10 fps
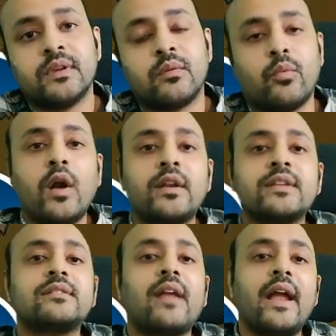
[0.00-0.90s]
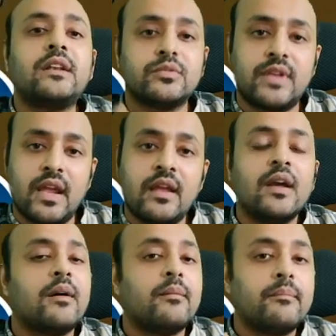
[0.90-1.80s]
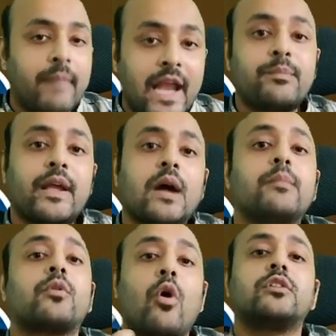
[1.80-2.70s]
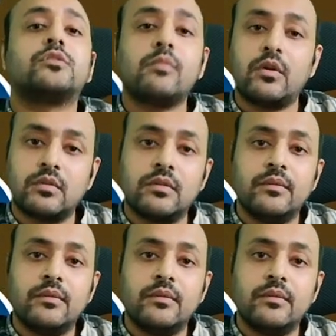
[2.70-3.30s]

What is right today might become wrong tomorrow.